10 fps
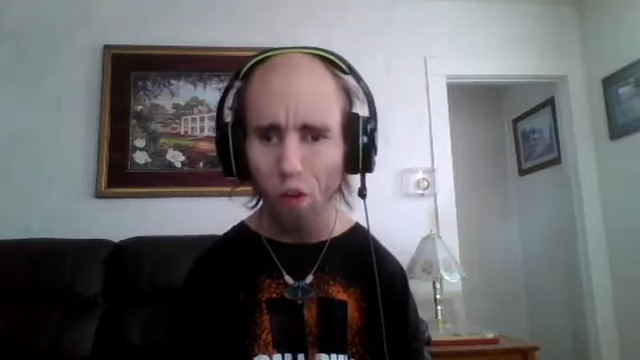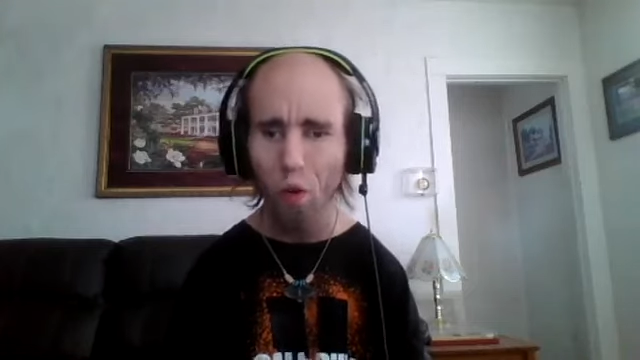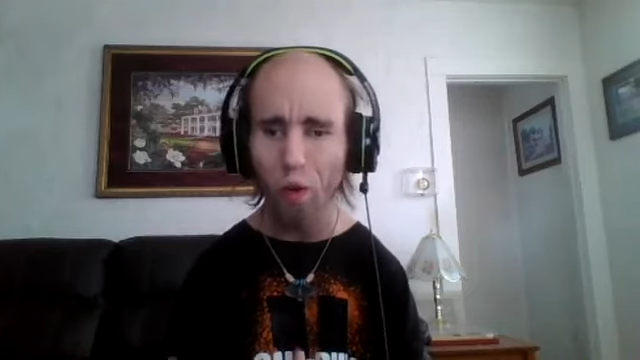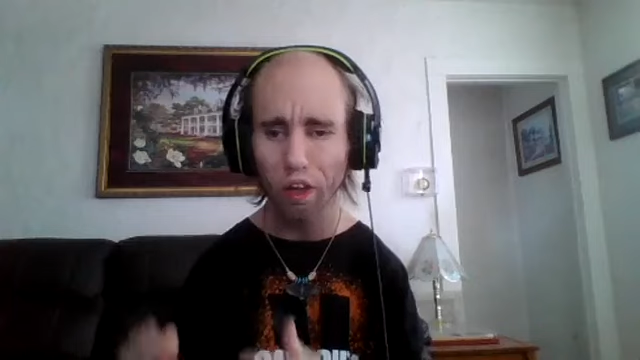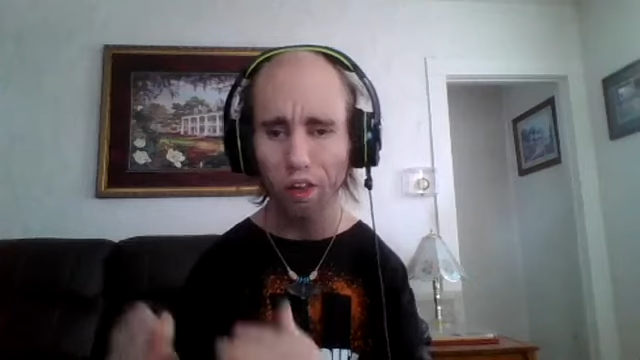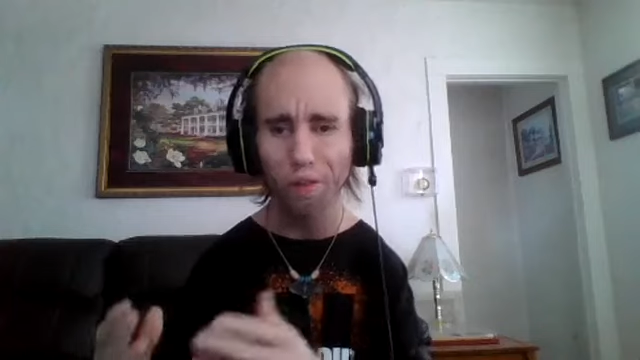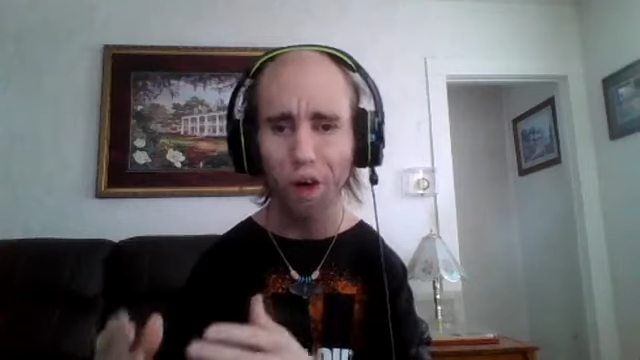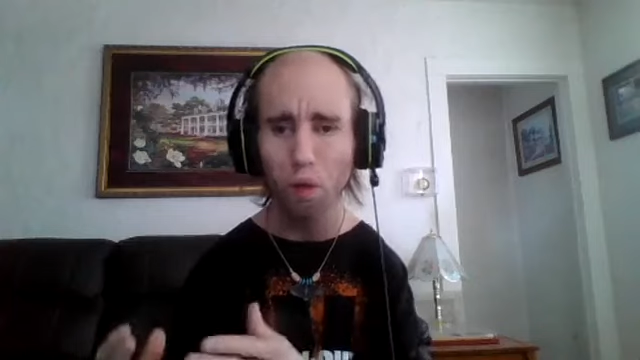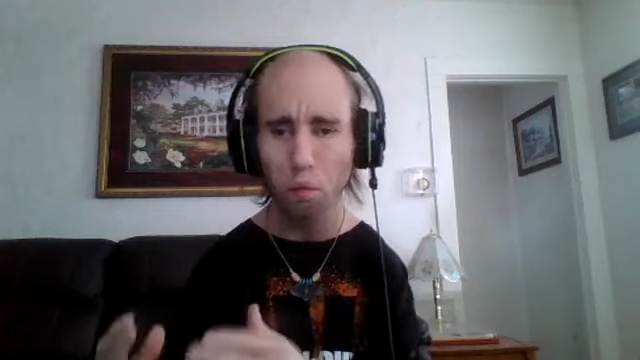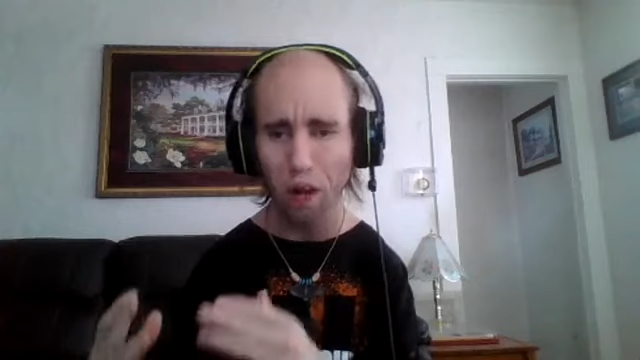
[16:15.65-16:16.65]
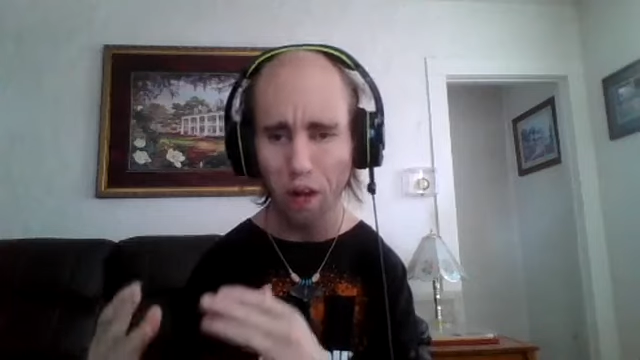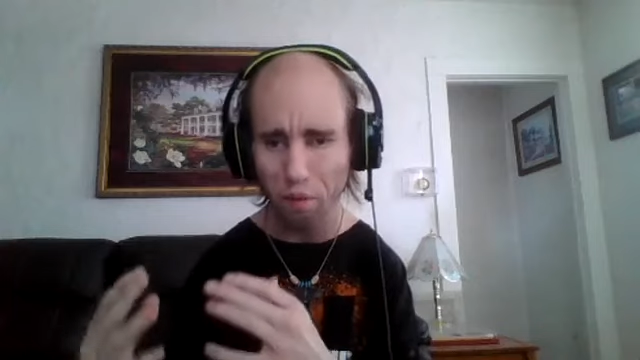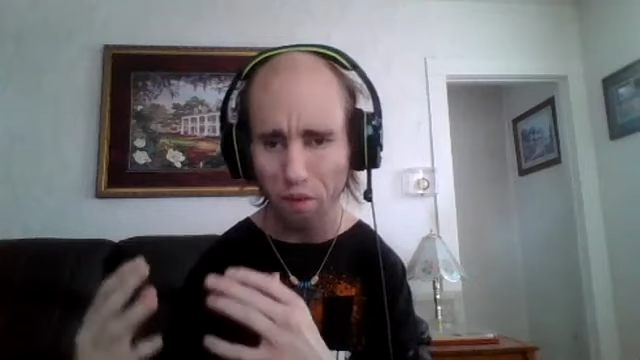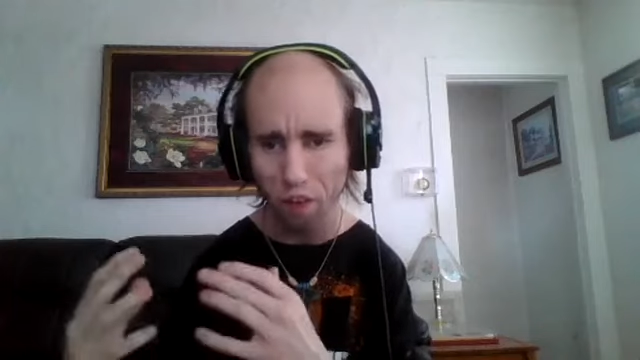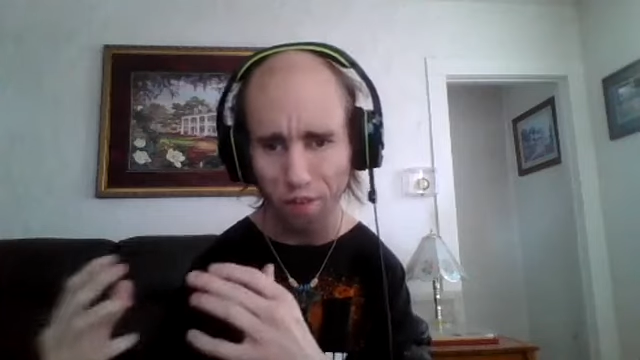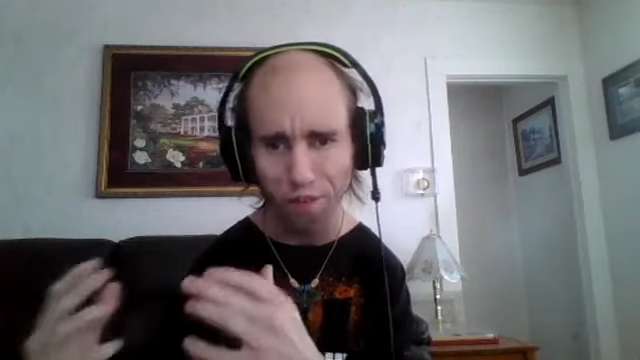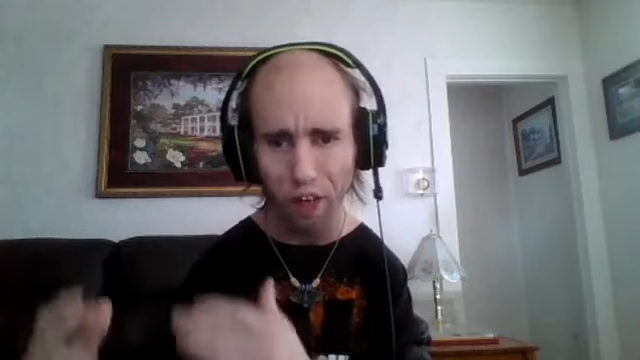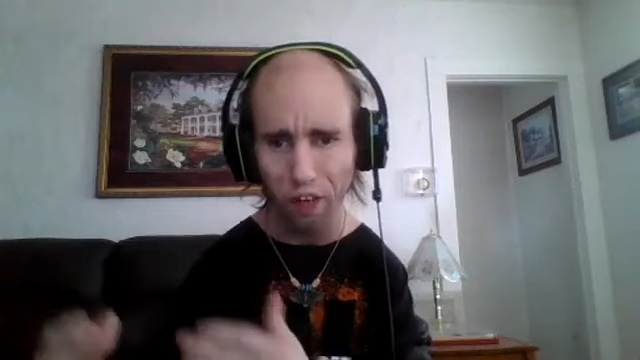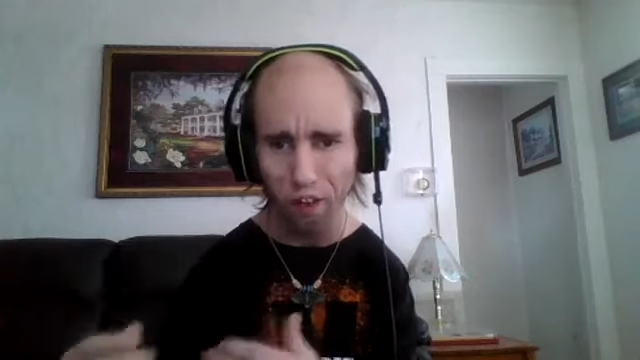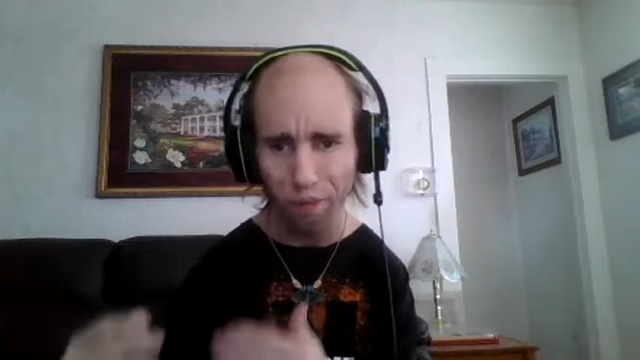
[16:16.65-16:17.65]
who can develop apps
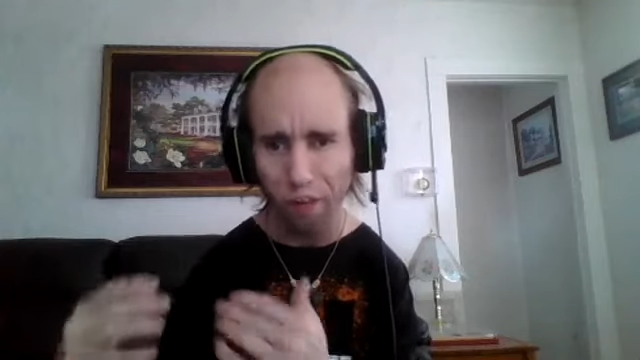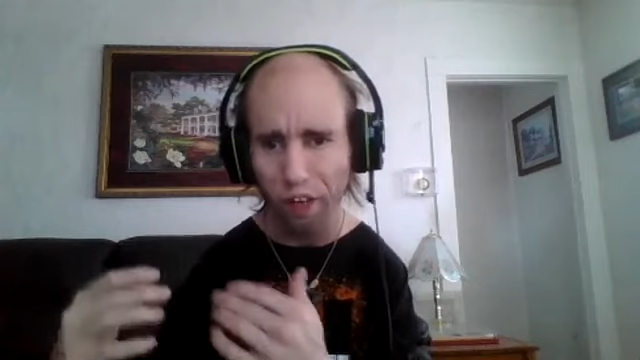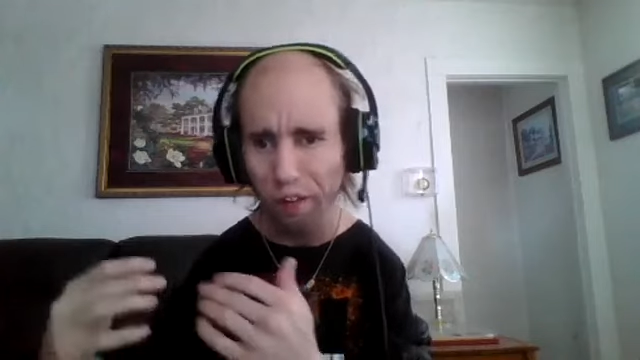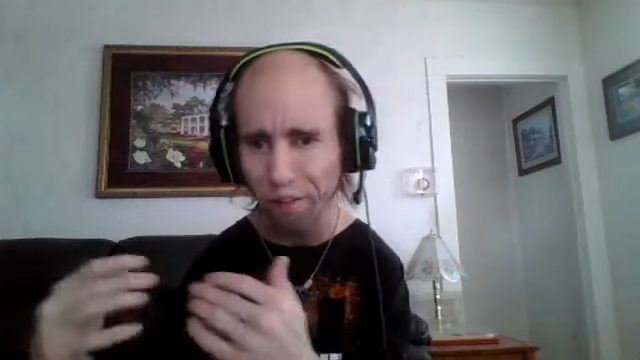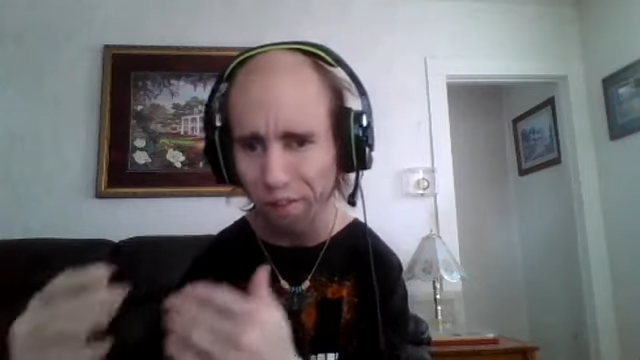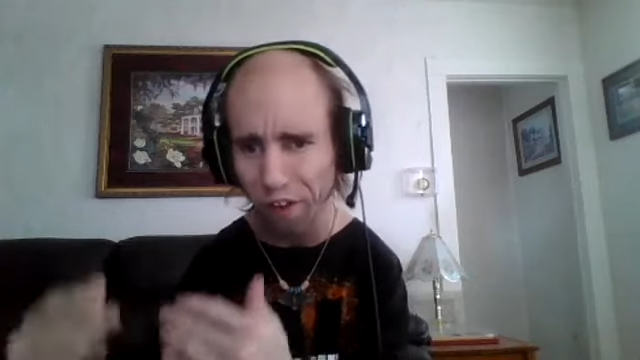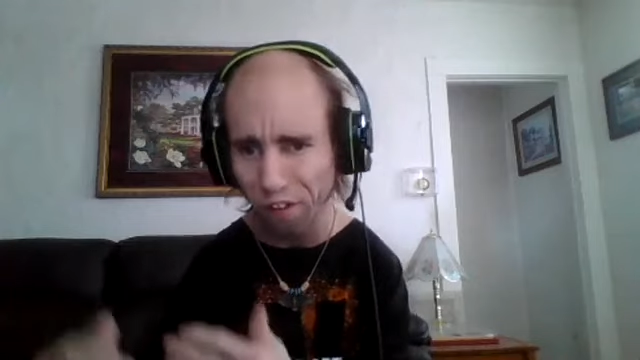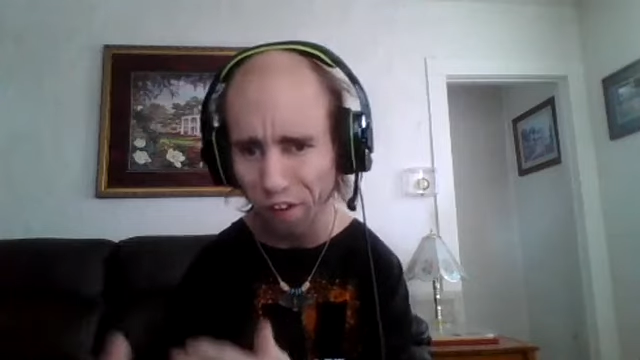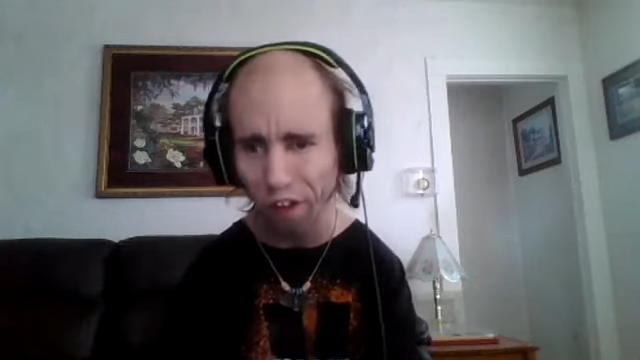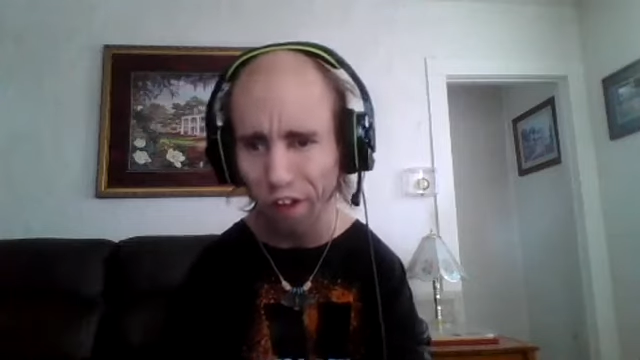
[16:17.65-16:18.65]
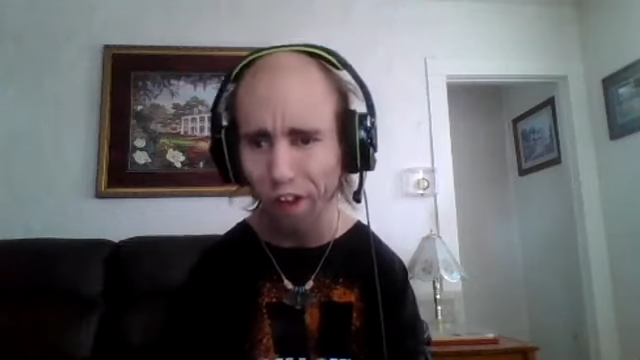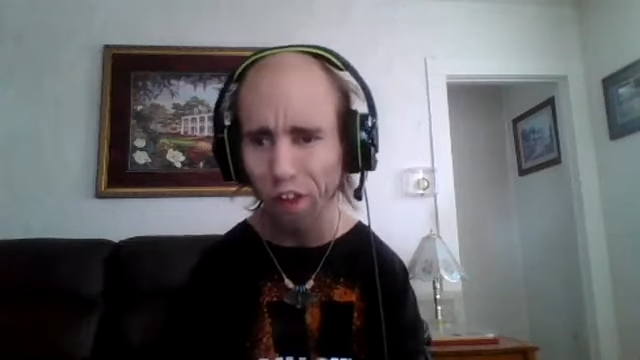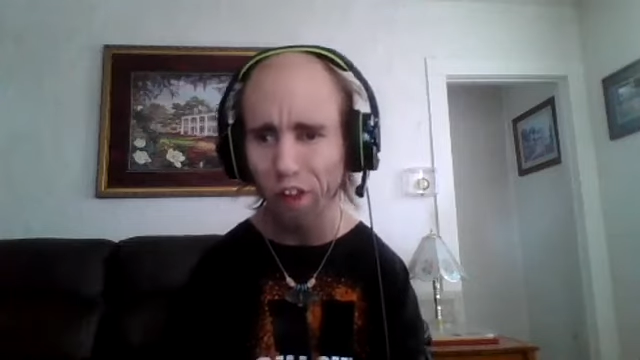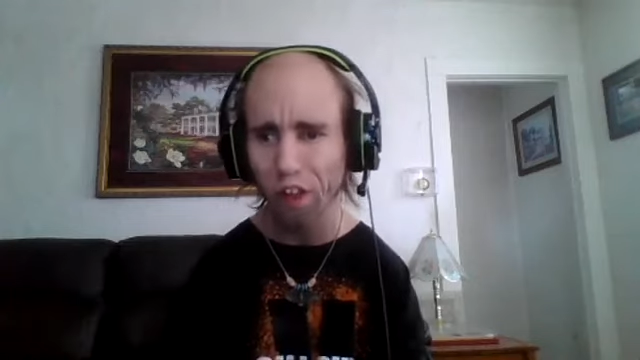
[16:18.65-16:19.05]
effectively, efficiently,